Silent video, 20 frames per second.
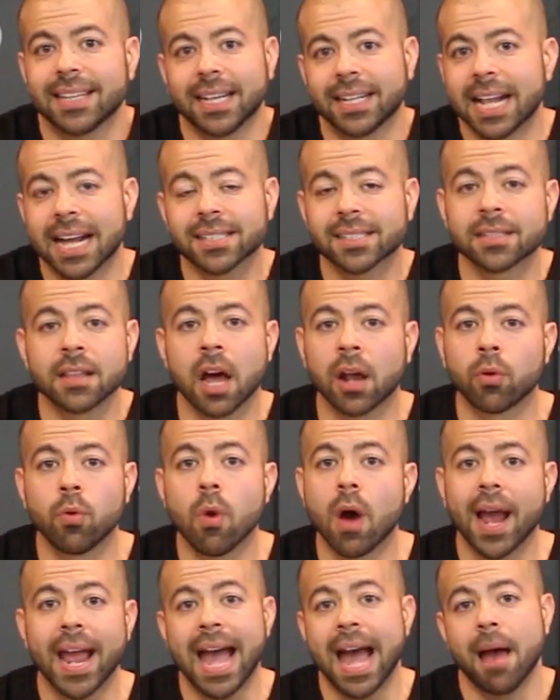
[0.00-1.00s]
Like, that's not
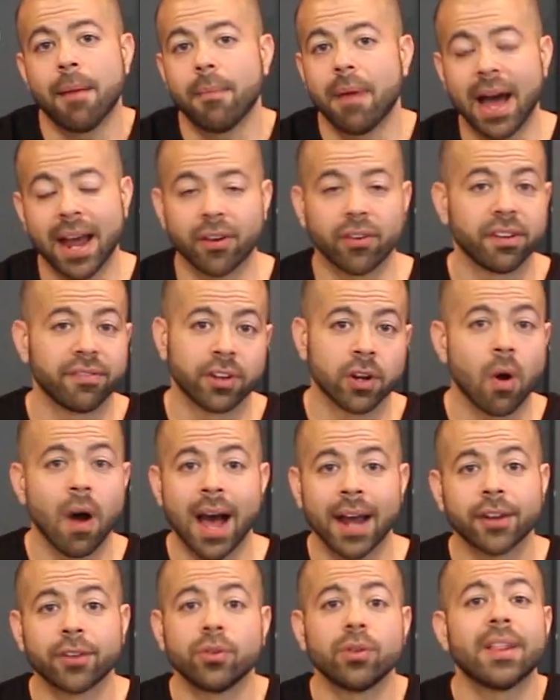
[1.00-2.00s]
who I am. I don't even know
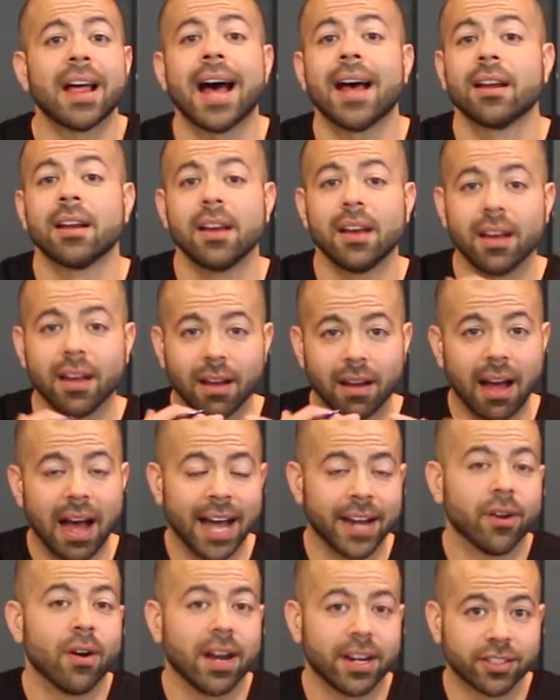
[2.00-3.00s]
how to do that.
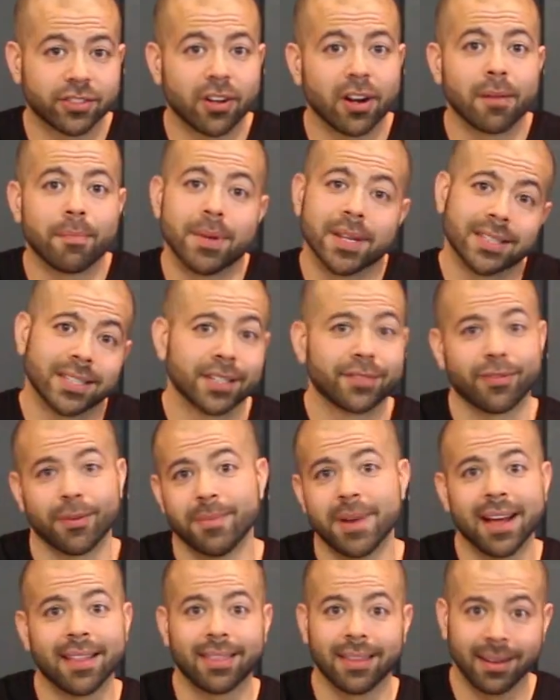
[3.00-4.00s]
I know how to start a business
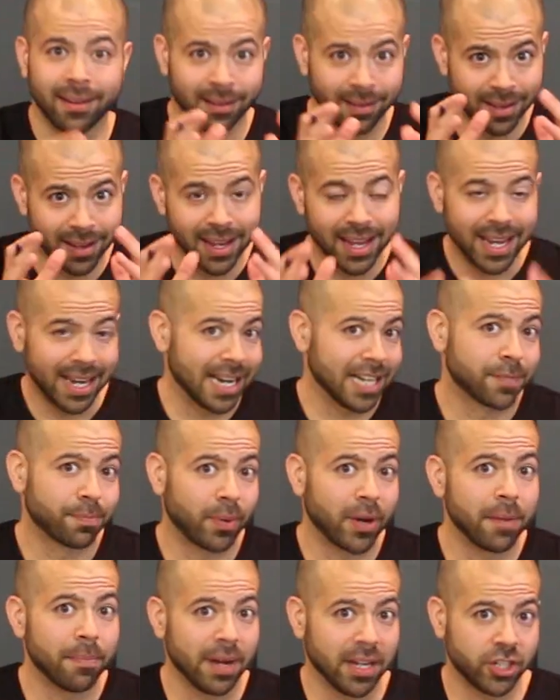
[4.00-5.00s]
from nothing, and that's
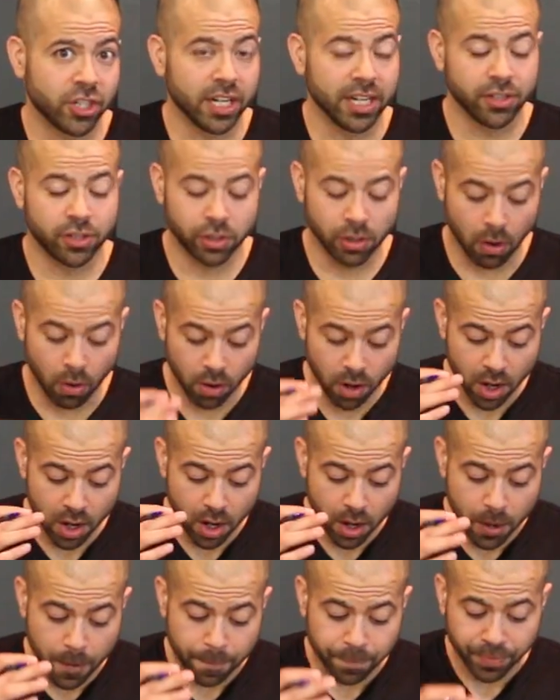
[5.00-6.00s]
pretty much it. So
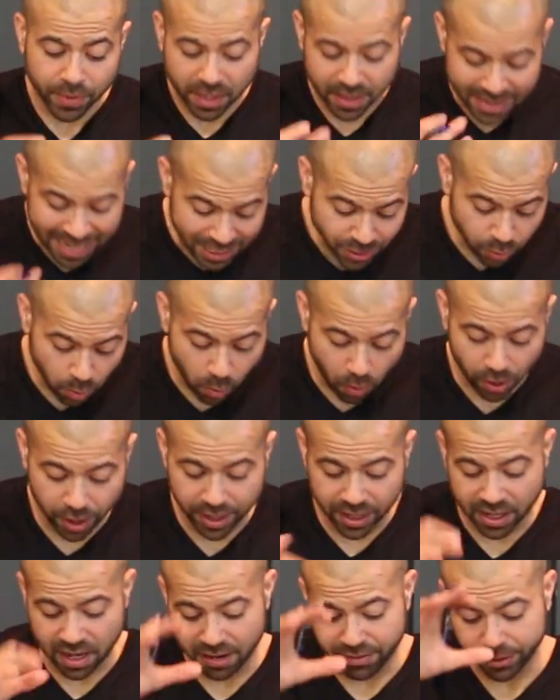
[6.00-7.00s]
that's what we're
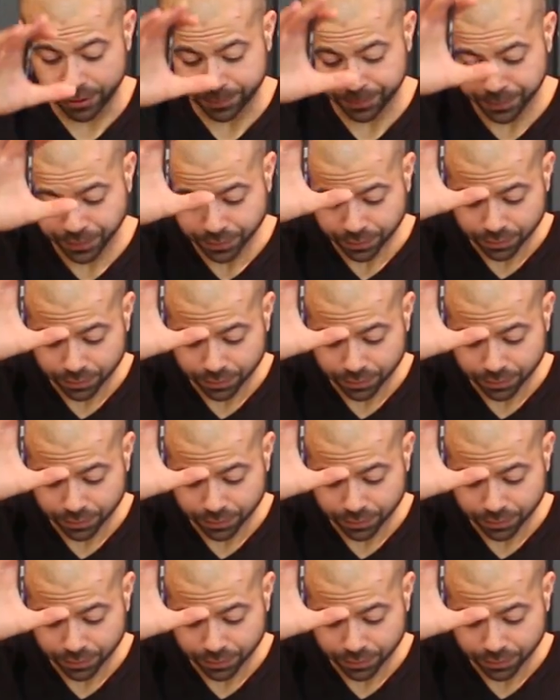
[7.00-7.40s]
gonna cover.